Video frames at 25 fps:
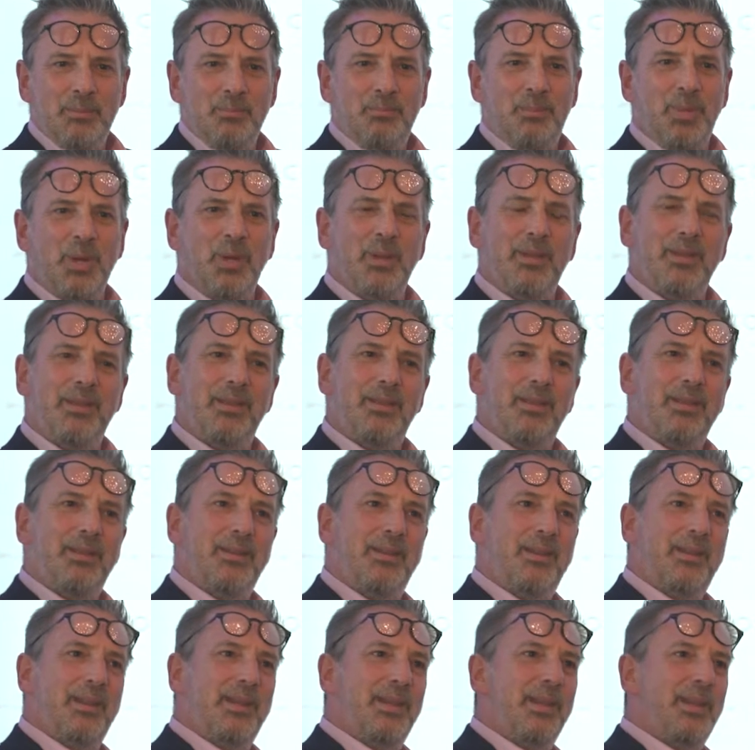but
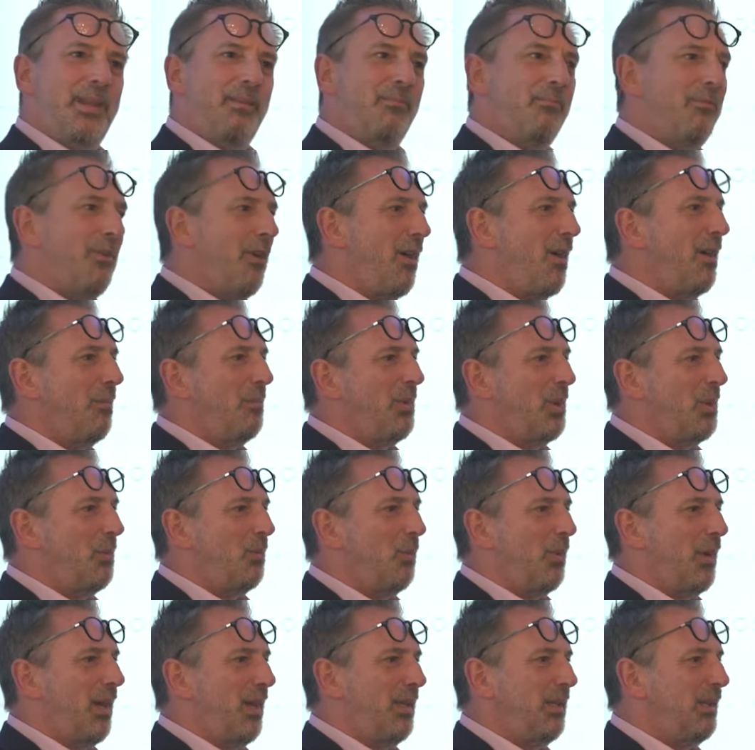in an environment
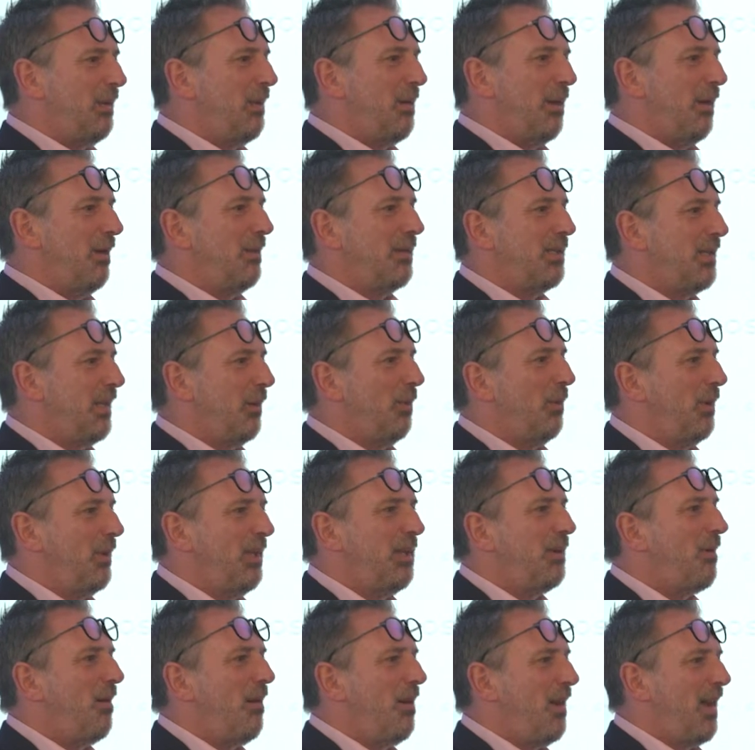where you can't tell what
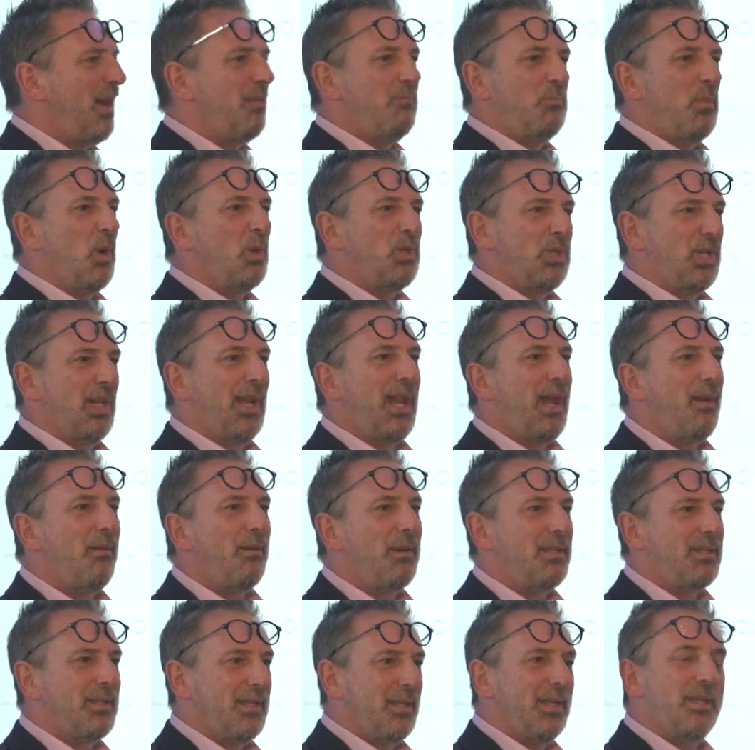you can't have
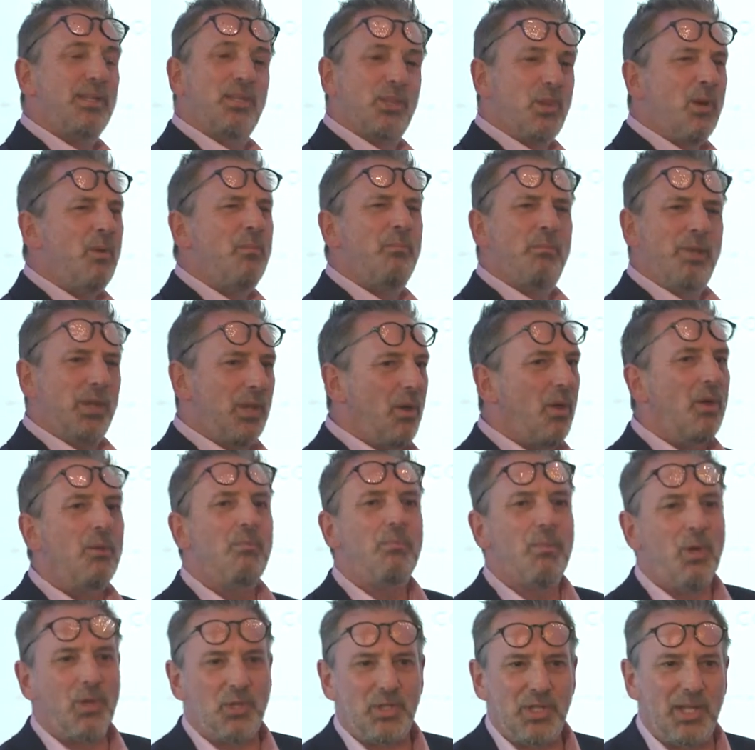modularity. It's gone
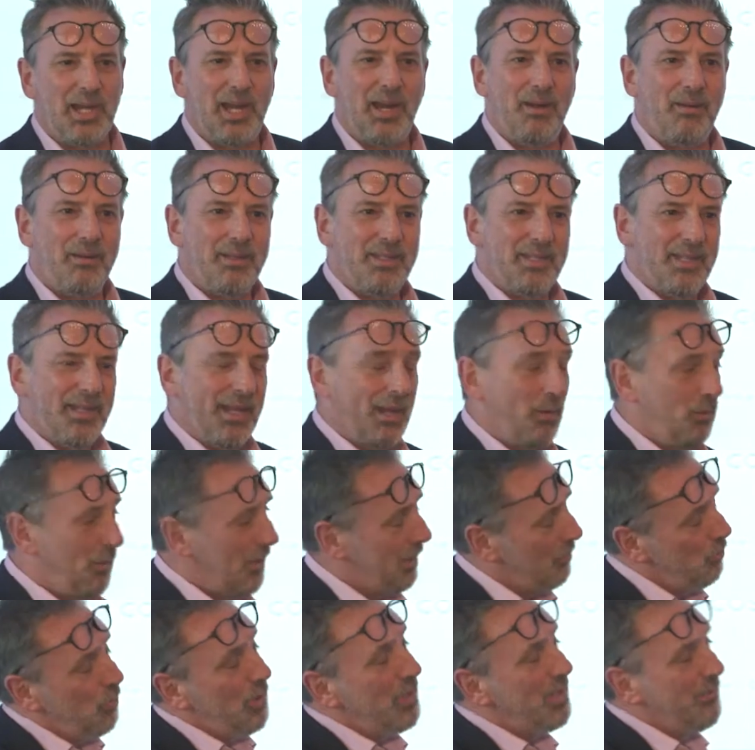beyond modularity now.
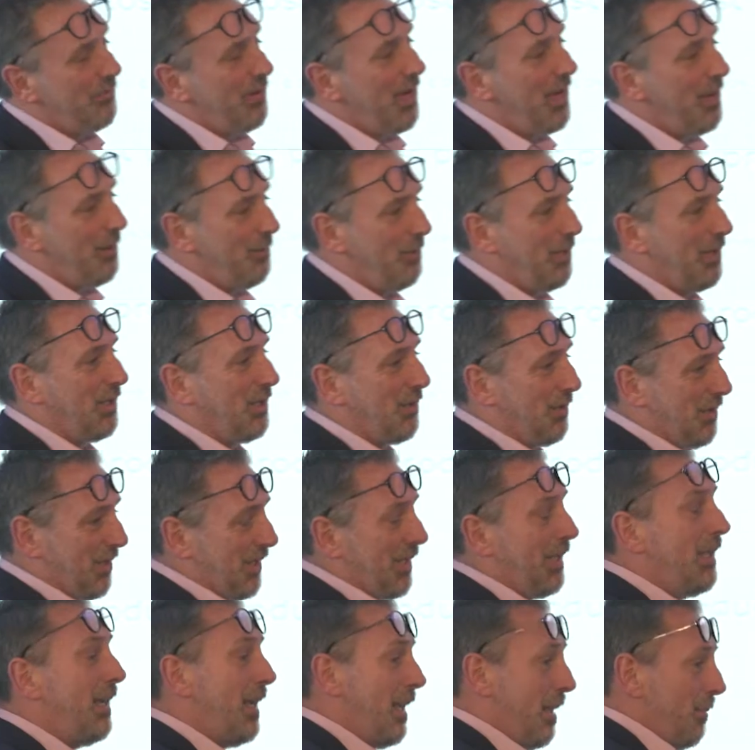We're developing
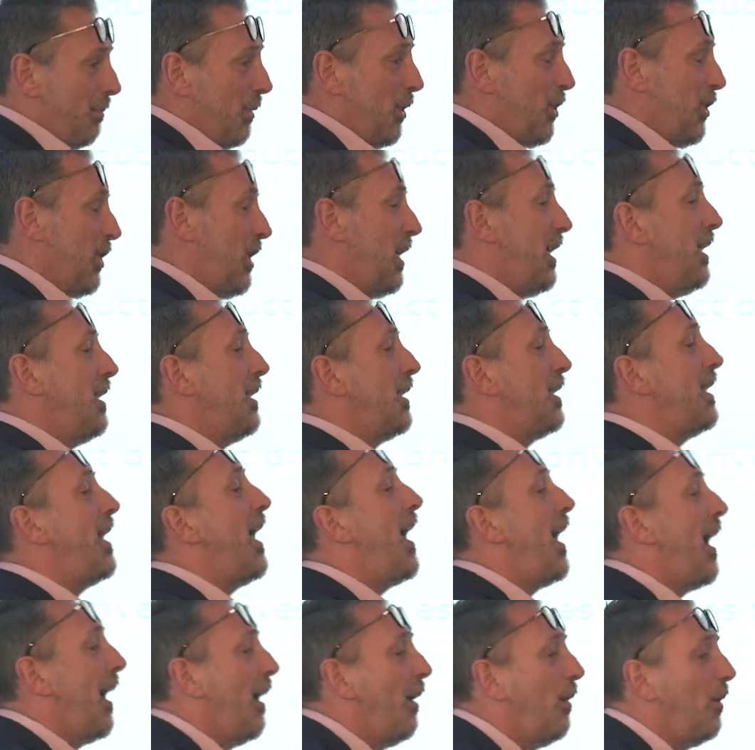machines
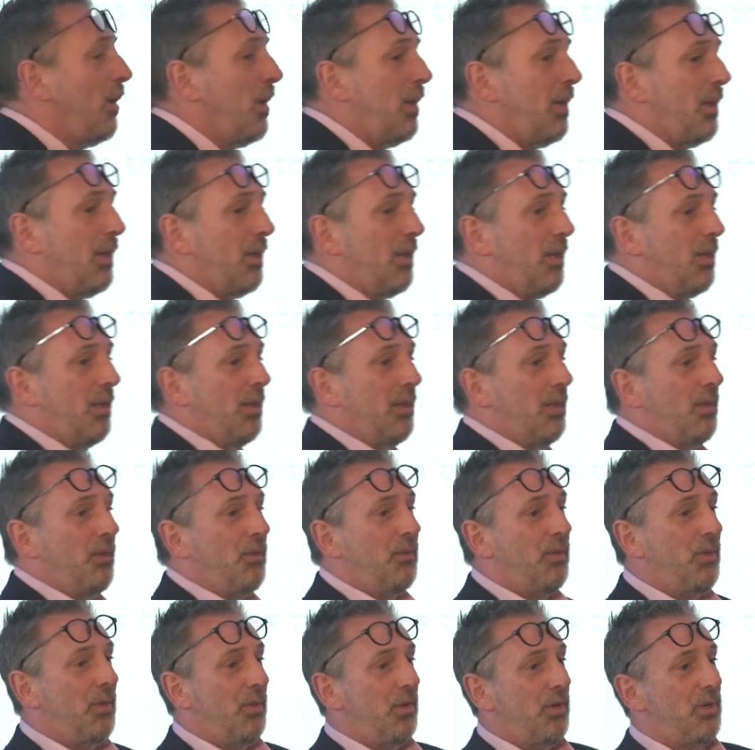now
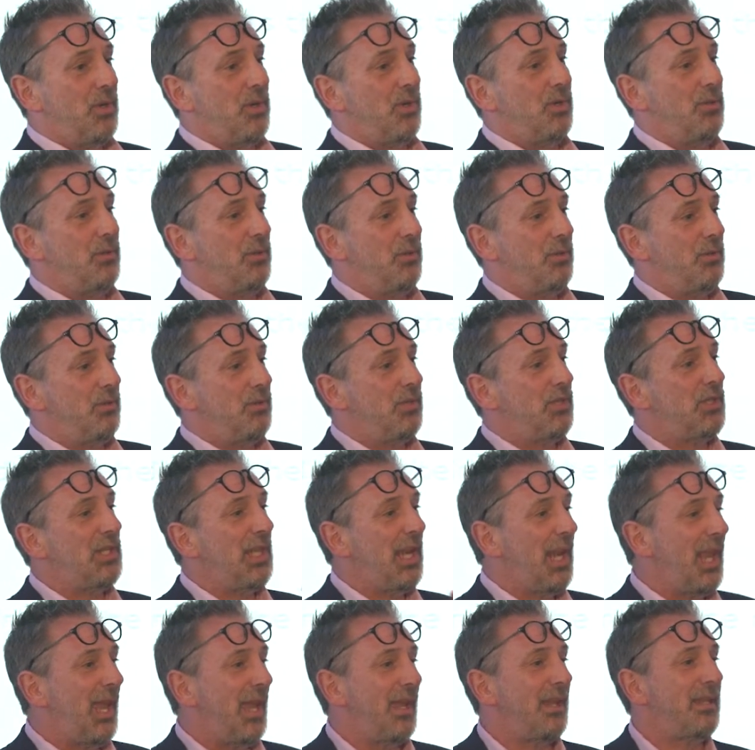that can
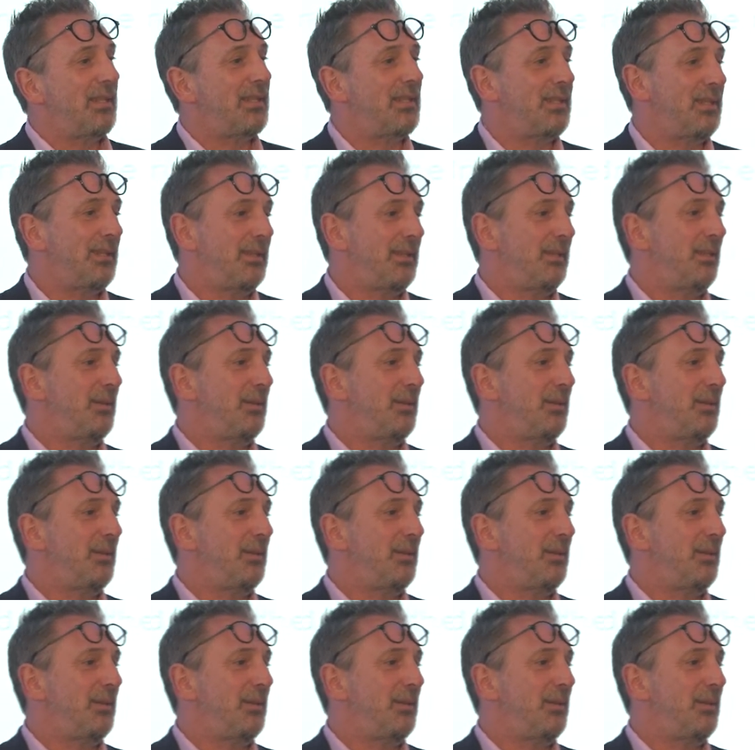select,